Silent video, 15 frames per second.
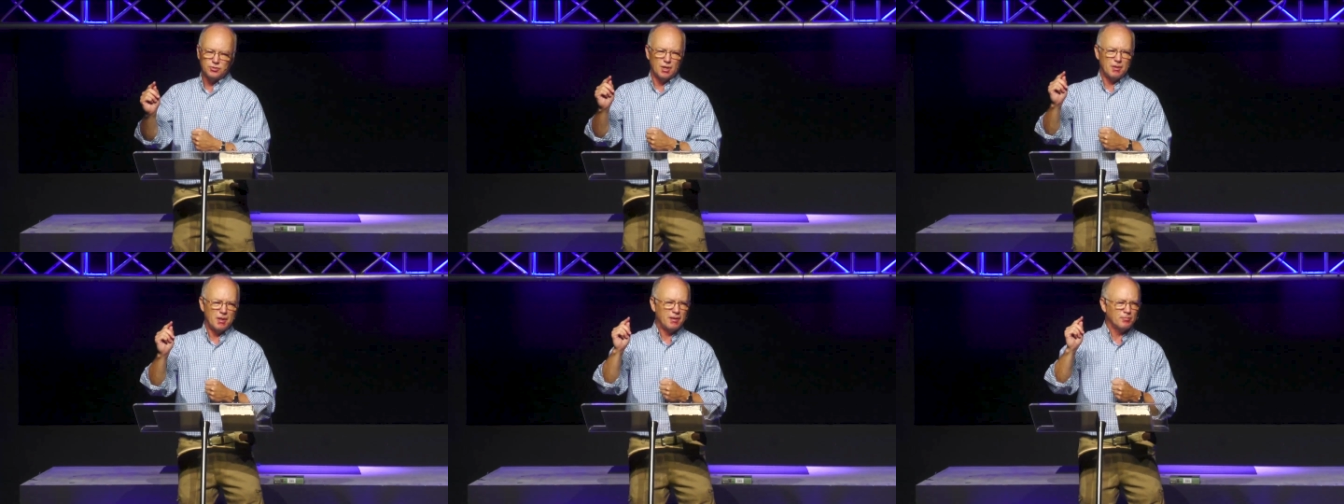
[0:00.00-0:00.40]

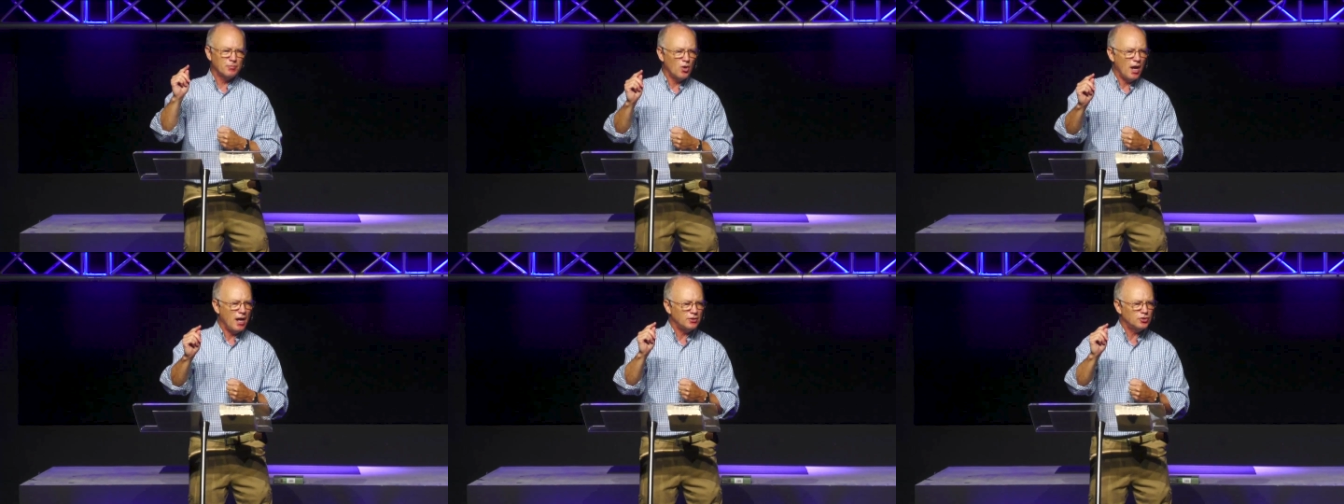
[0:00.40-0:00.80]
I'm going
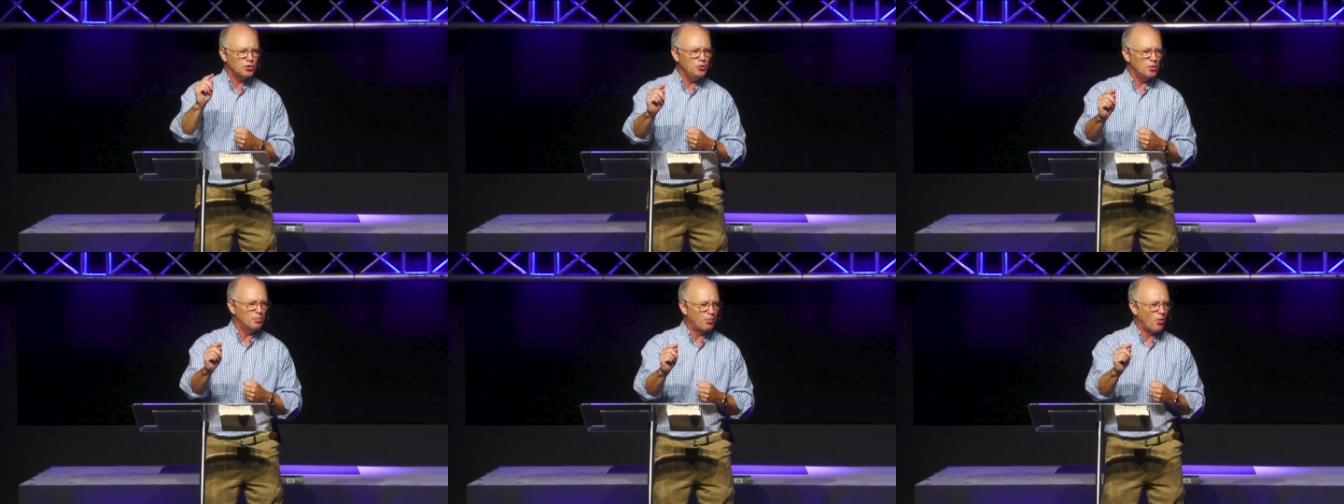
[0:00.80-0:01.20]
to ask you to
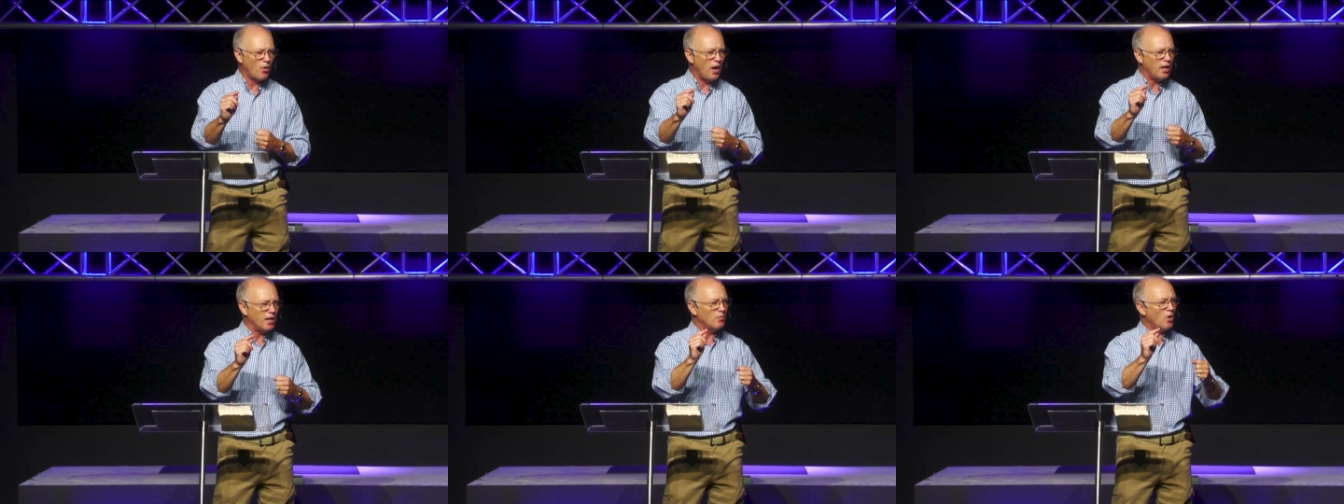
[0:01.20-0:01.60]

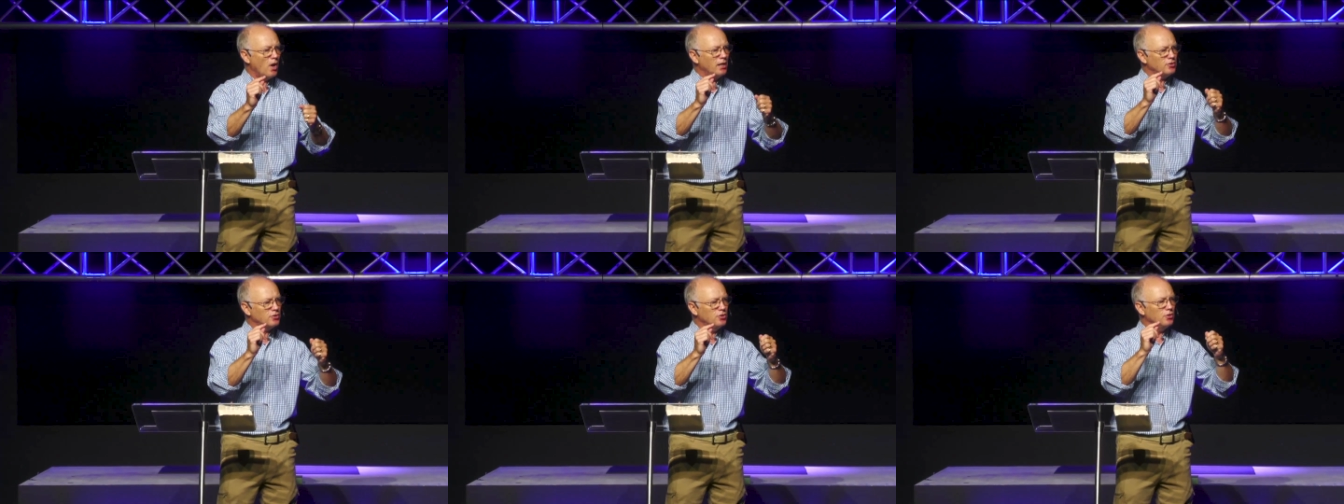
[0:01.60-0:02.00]
pray. I'm going to
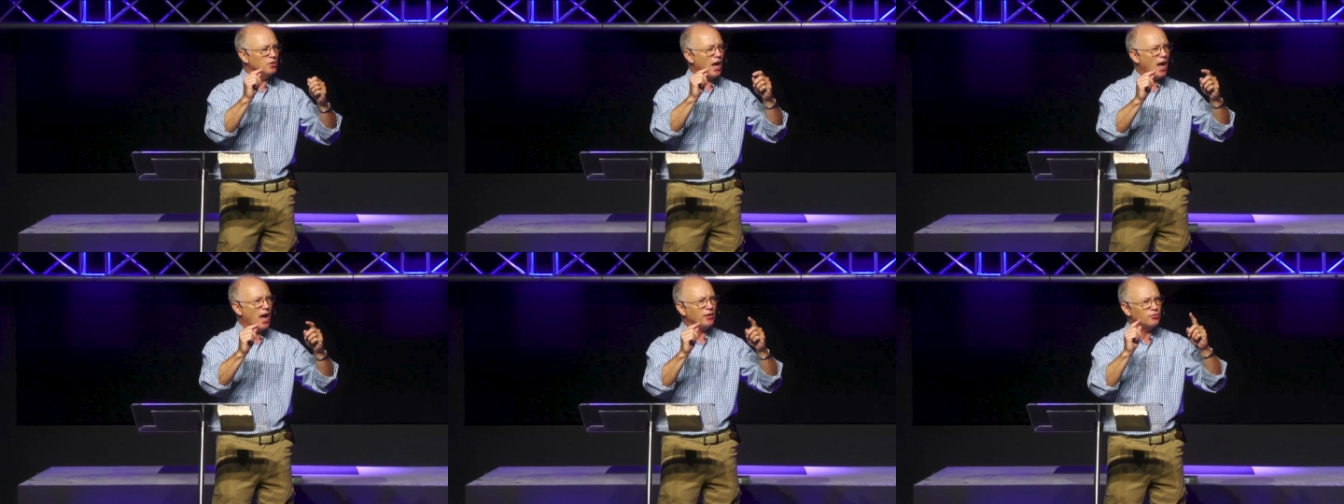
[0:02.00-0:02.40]
ask you to
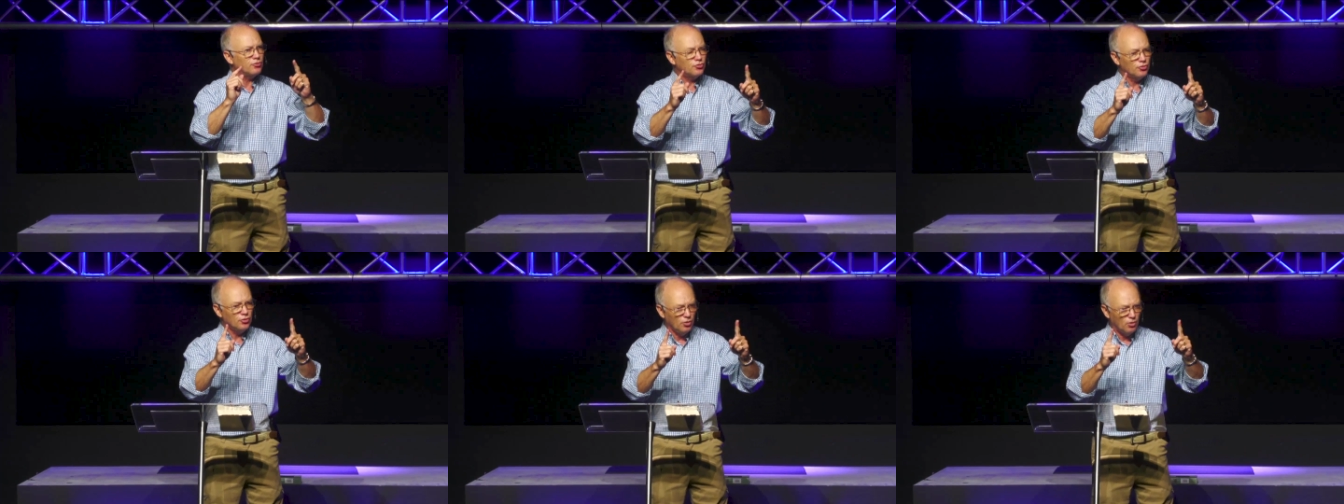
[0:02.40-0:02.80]
ask
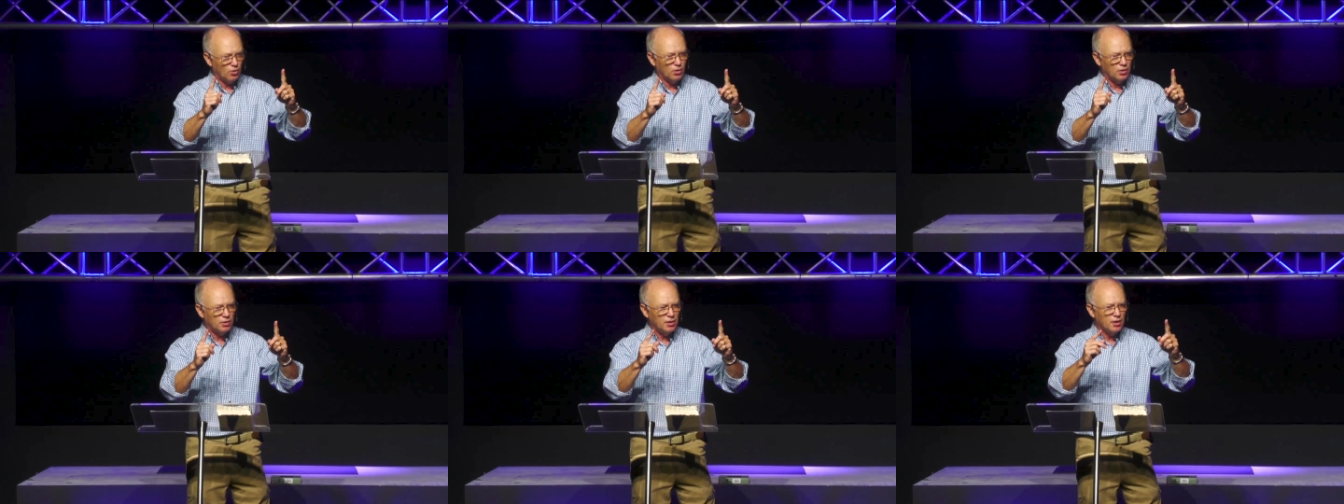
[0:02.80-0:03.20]
the
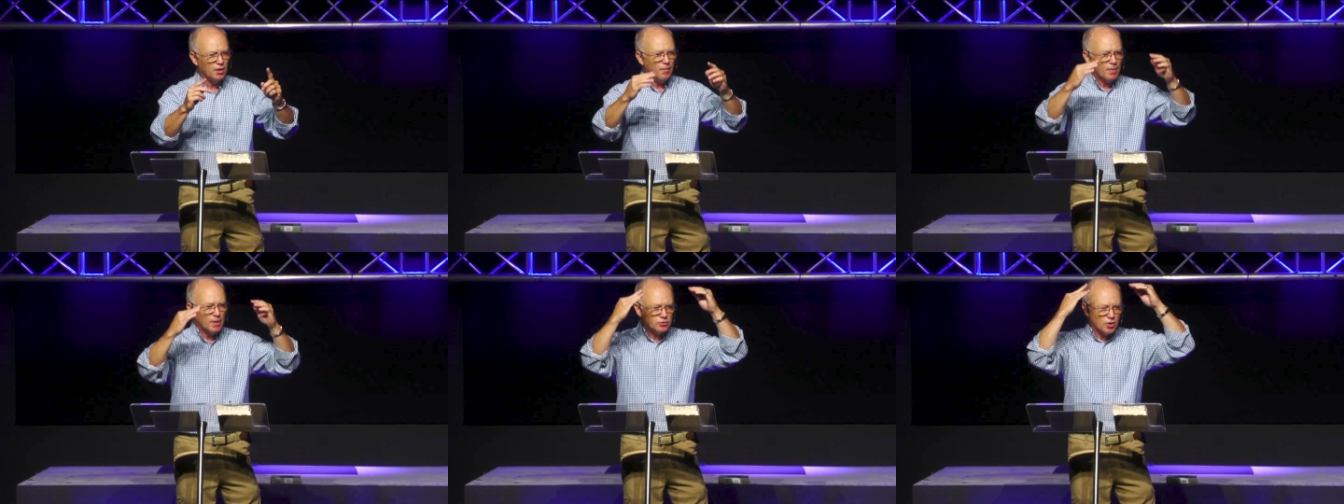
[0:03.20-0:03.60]
Lord
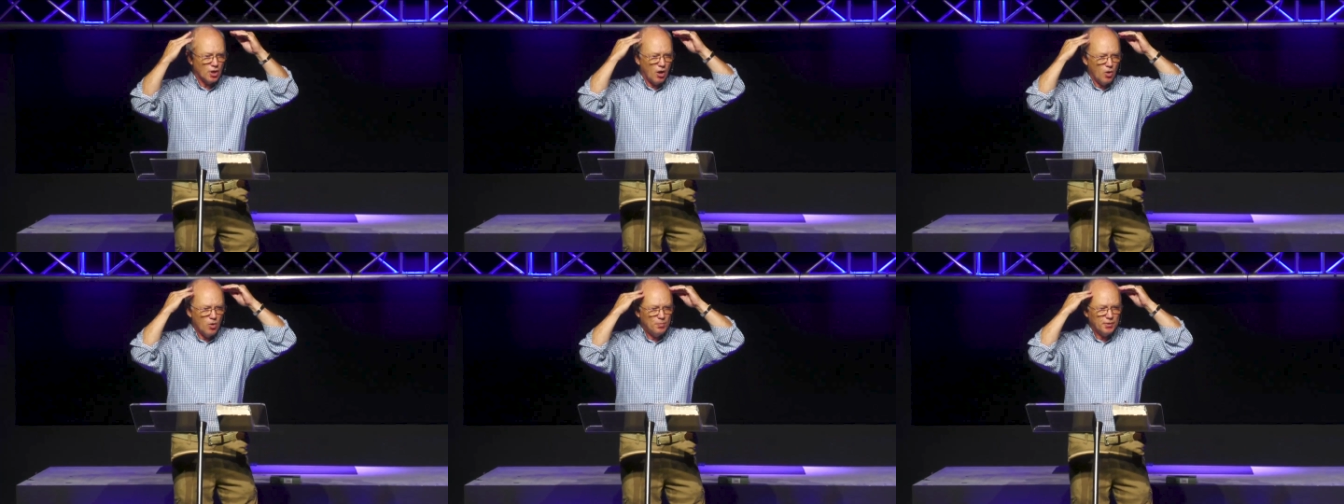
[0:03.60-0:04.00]
to
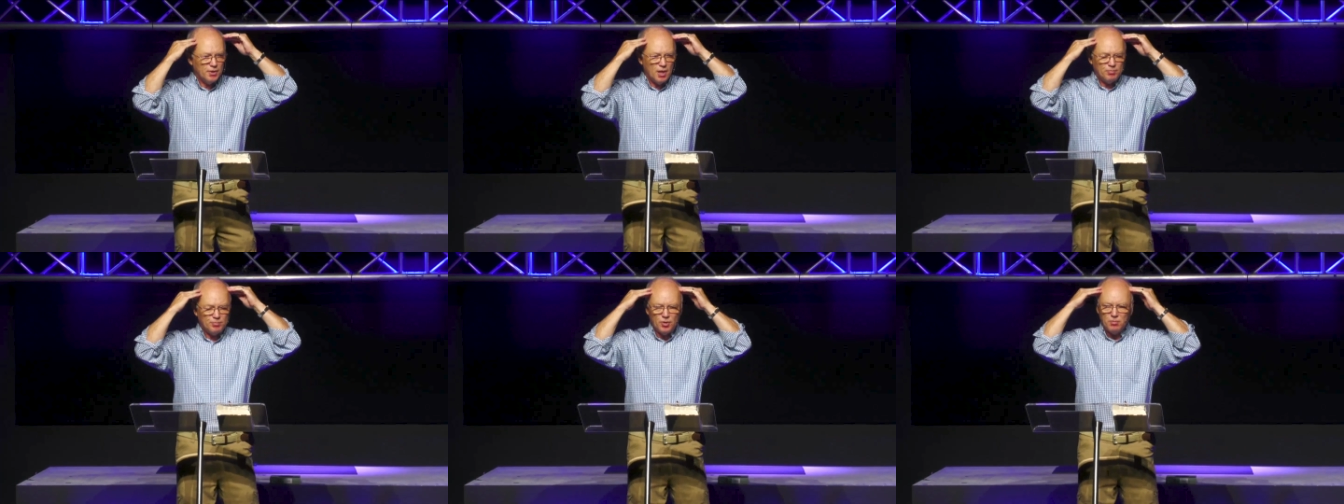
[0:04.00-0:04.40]
open
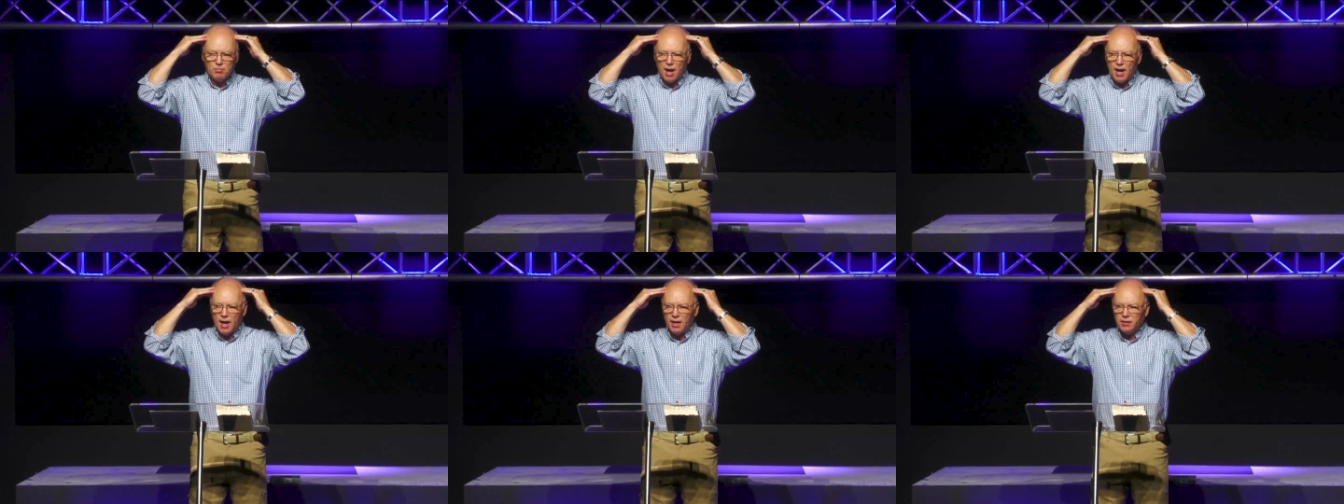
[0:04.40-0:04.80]
up your
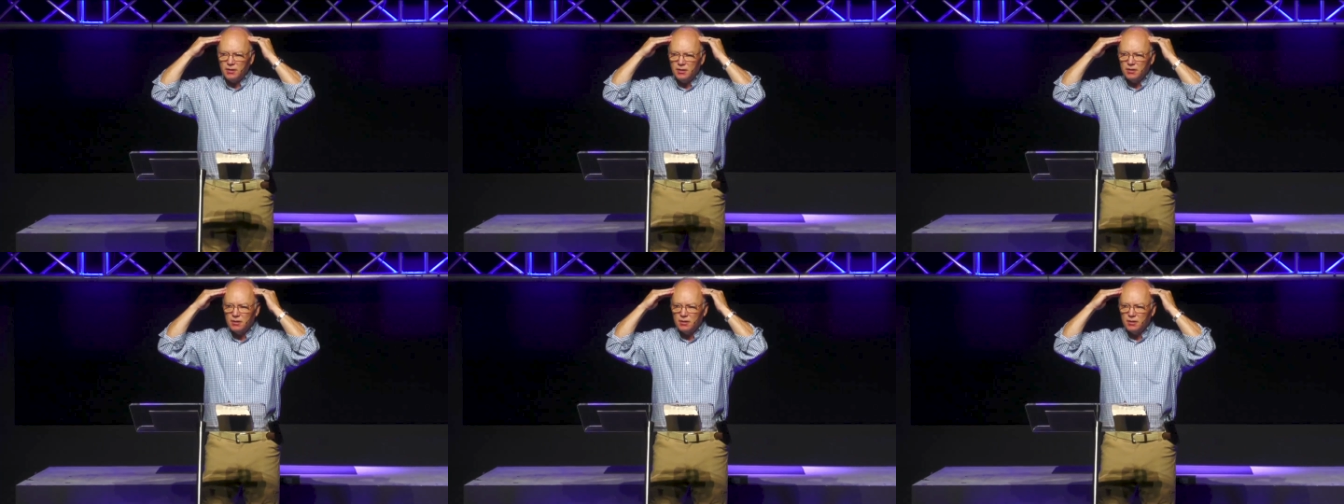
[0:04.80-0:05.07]
mind,